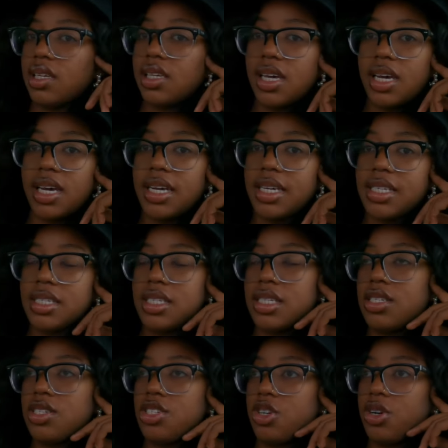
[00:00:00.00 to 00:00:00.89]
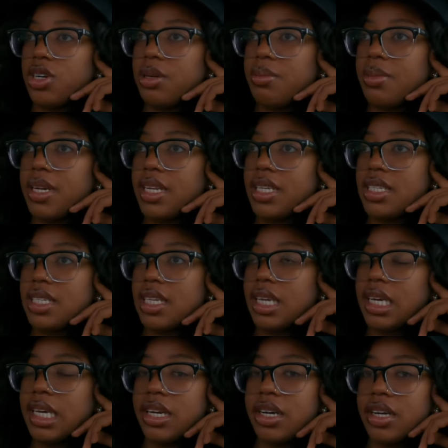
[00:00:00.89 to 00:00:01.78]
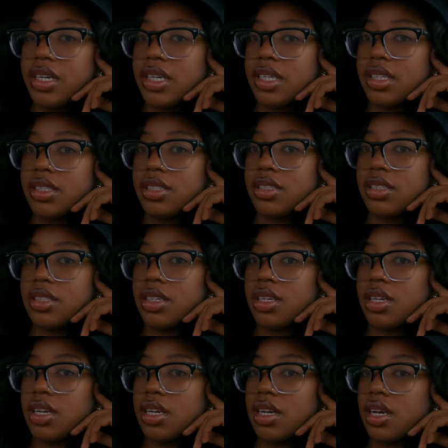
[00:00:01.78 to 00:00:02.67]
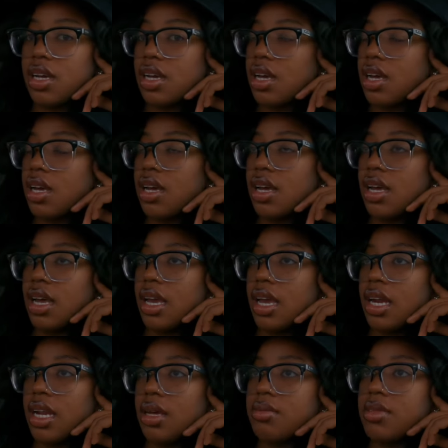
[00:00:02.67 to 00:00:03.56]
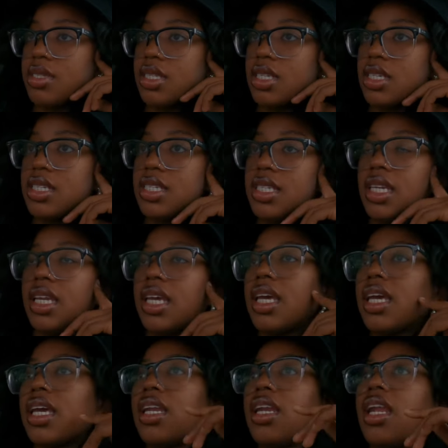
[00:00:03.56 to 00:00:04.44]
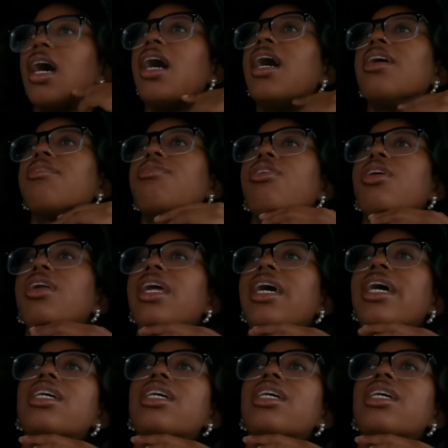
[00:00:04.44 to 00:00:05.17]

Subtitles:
Guys, it's 30 minutes later, and I'm still sitting in line for an